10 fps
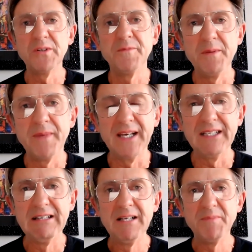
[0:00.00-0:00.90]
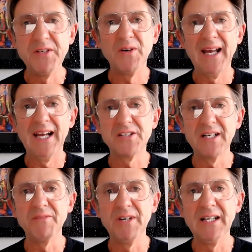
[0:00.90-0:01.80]
to have been made but not
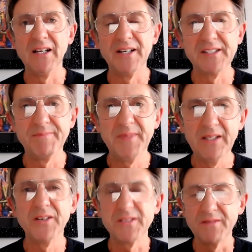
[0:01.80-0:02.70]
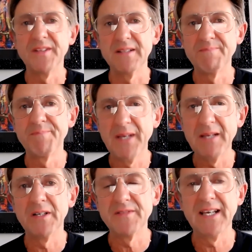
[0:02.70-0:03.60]
actually realised because of the
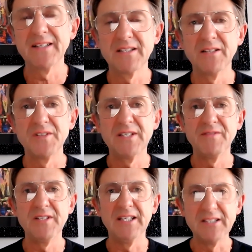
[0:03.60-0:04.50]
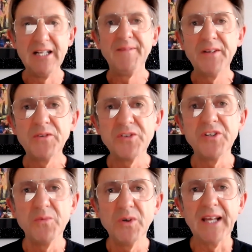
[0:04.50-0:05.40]
payment of tax over 7 years. Of course,
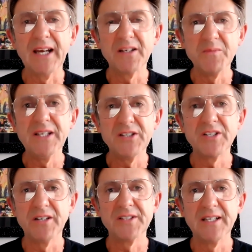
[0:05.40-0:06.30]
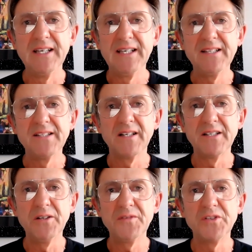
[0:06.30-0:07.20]
you will get a complete shelter inside
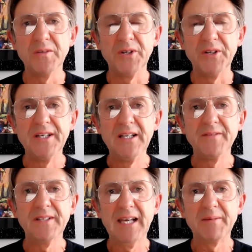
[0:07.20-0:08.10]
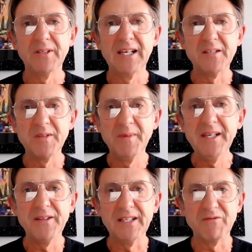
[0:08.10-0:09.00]
an offshore bond for capital gains. But the
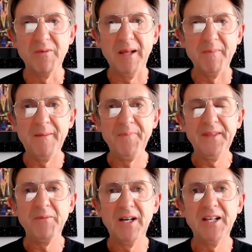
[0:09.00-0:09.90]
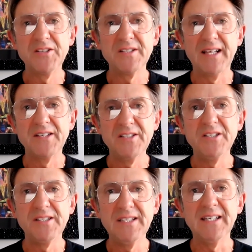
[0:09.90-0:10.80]
main thing to remember in relation to that
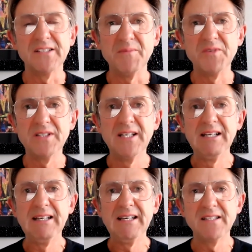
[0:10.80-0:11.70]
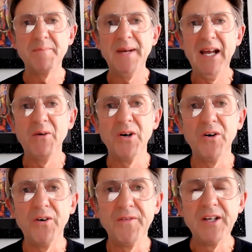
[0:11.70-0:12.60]
CGT exemption is the power
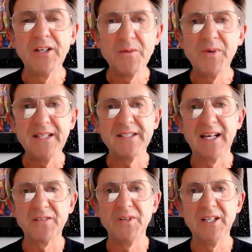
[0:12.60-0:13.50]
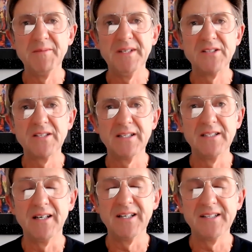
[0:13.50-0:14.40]
of complete tax freedom inside
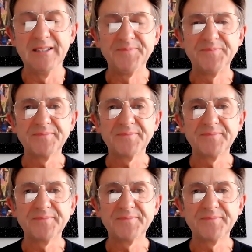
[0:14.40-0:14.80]
an ISA